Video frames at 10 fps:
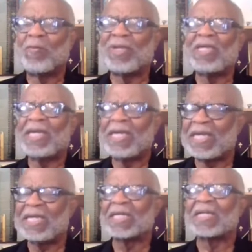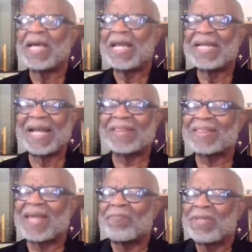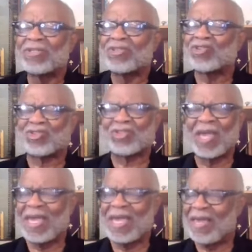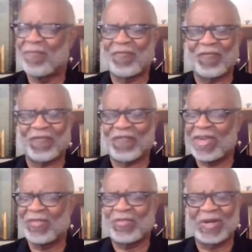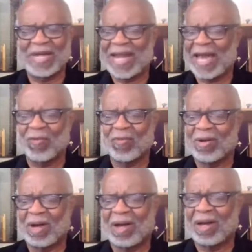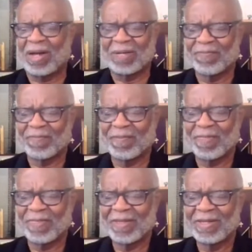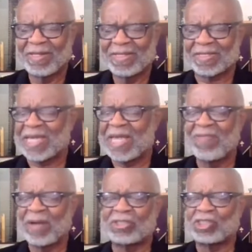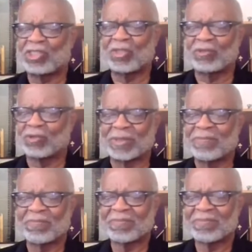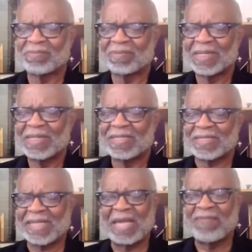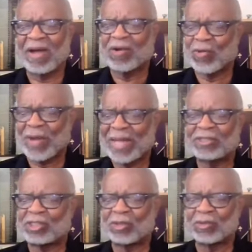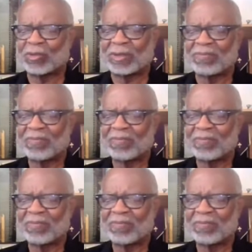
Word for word: be healed. Let there be the same faith now, God. Save our children, save our grandchildren.